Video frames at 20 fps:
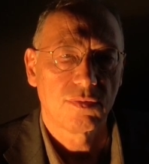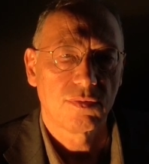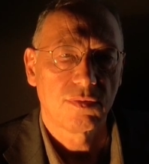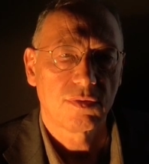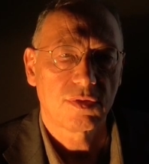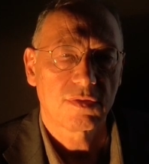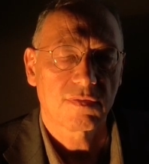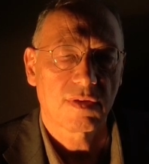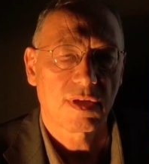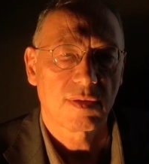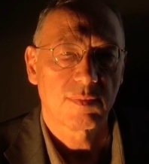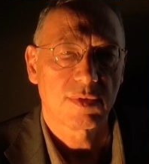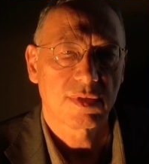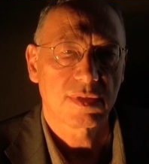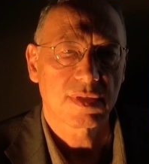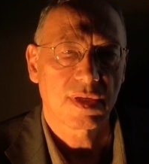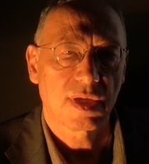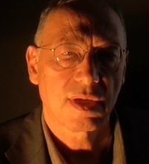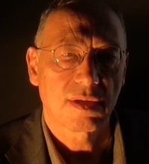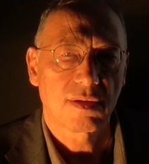Schwabe
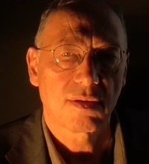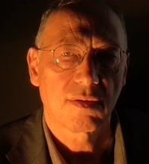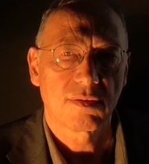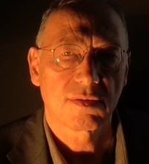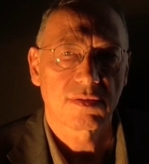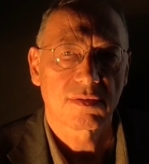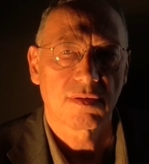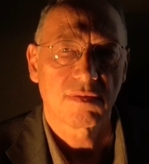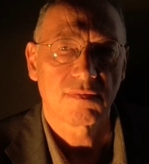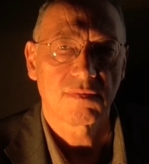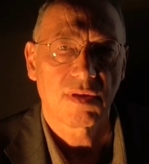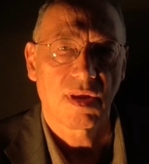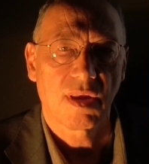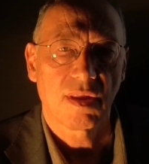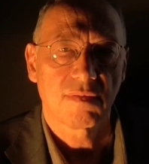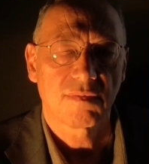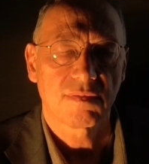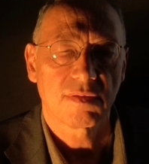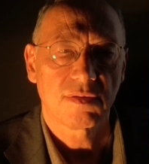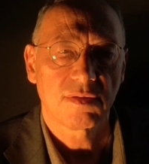cycles of
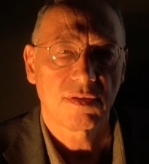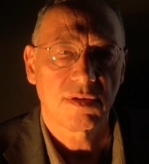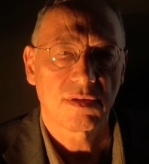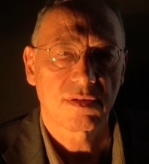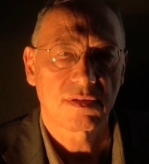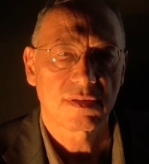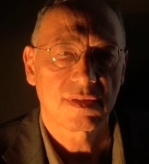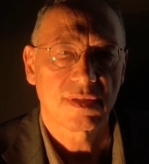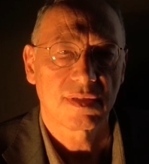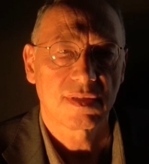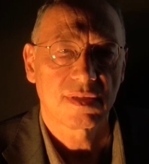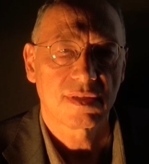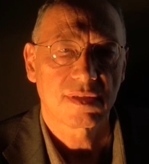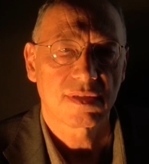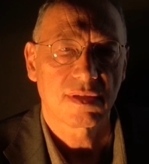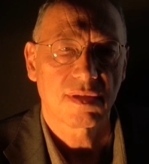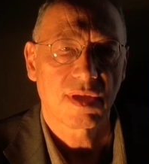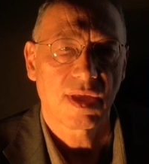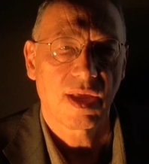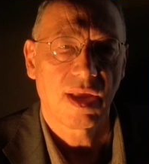11 years. It is
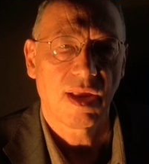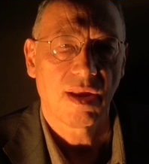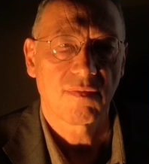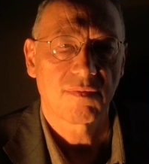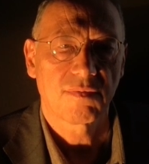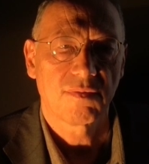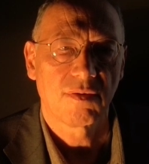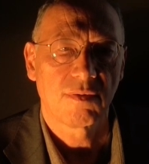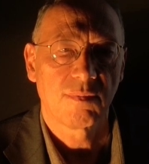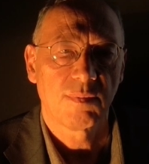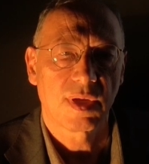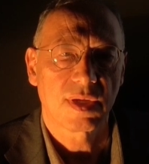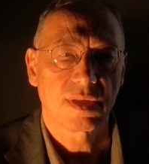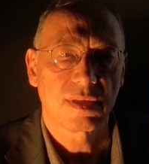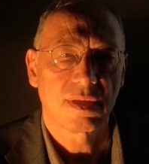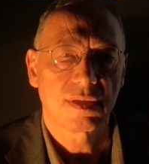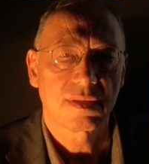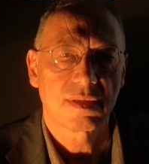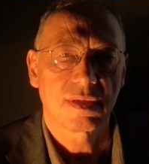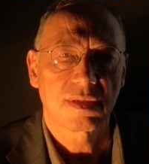a Hale full
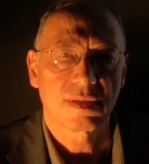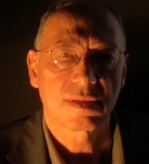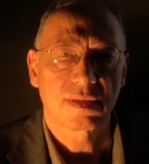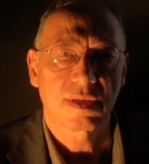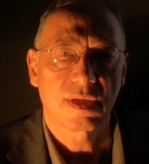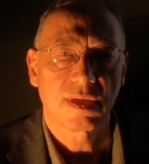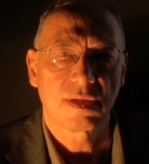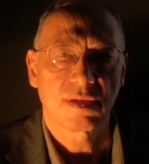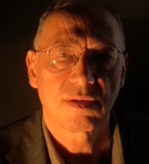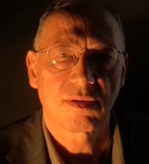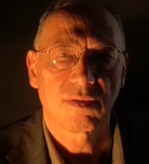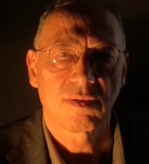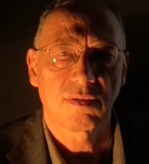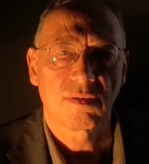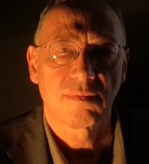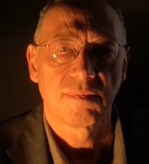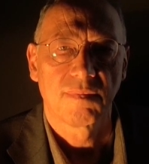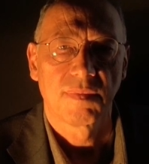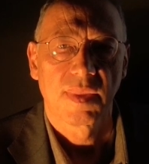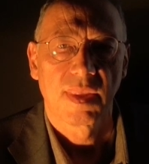magnetic
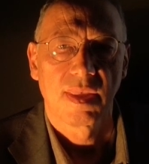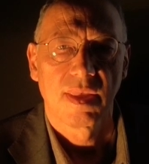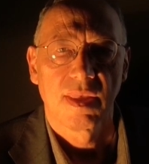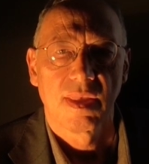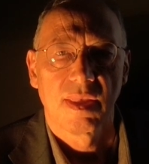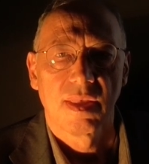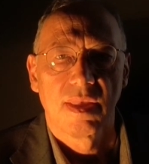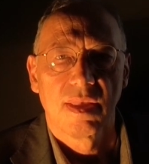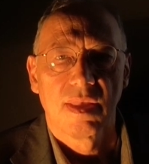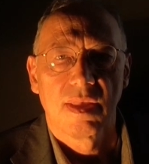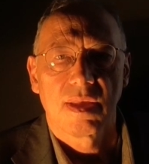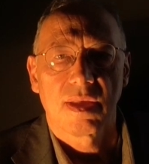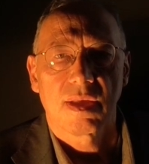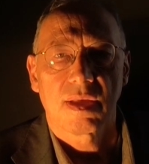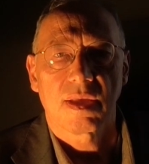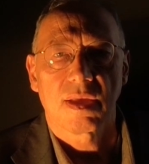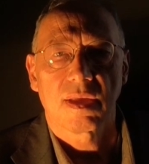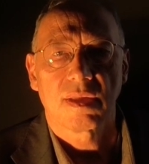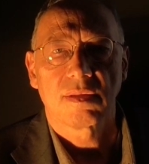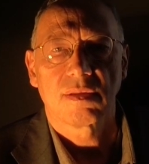cycle.
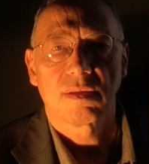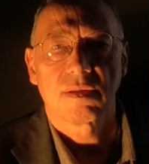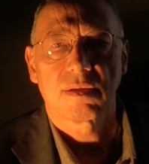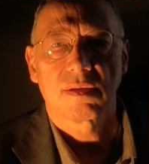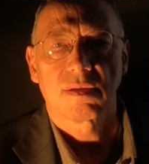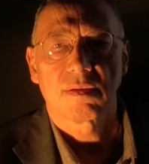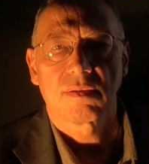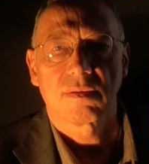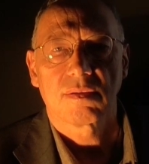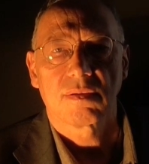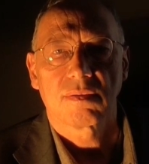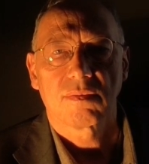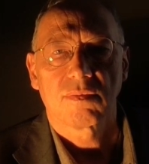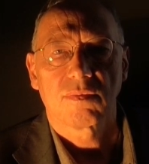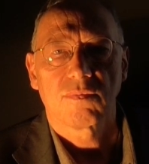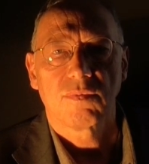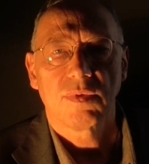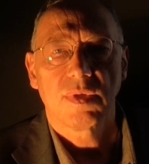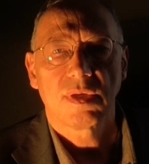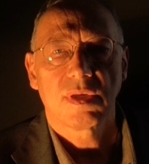And
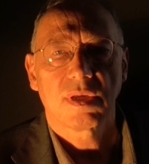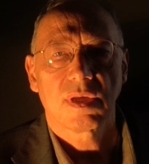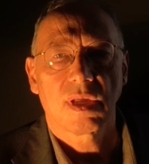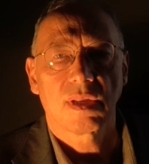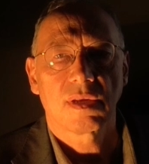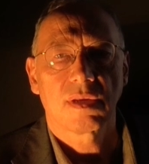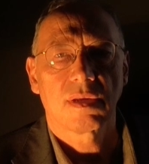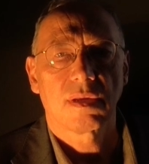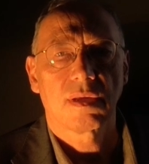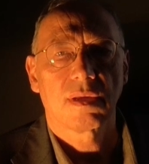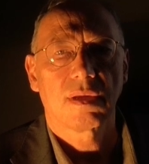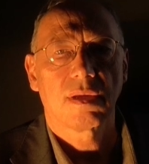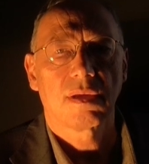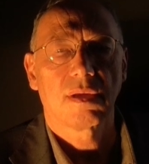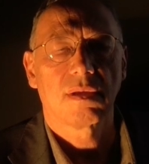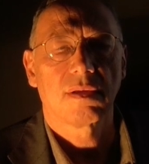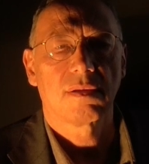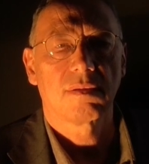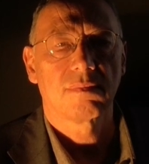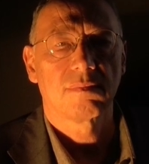we can
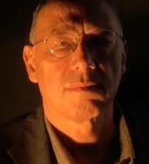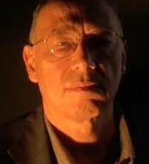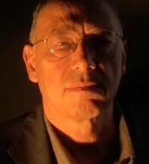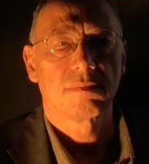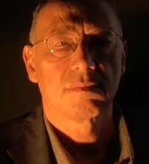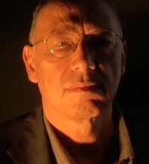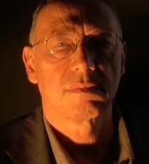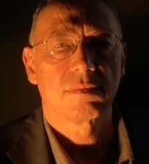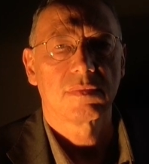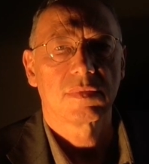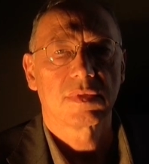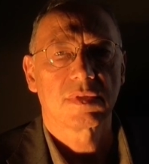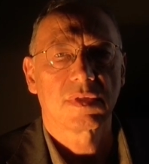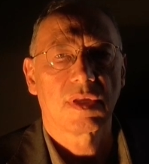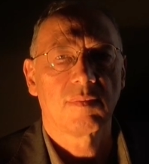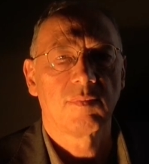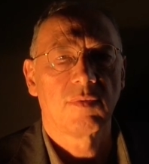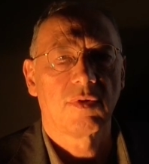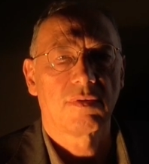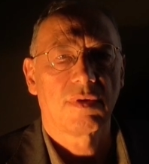
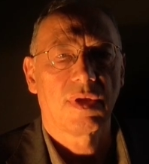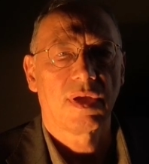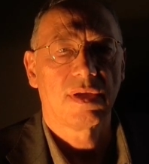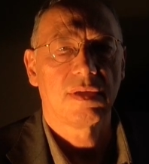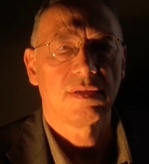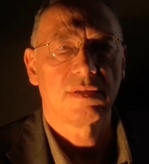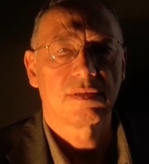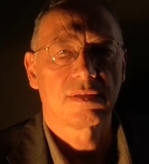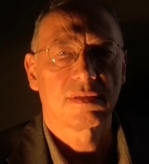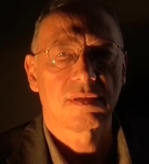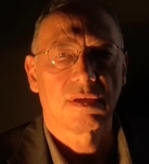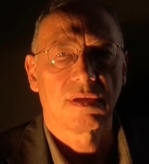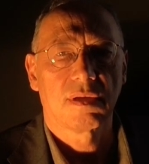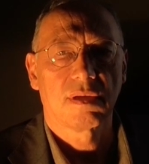summarize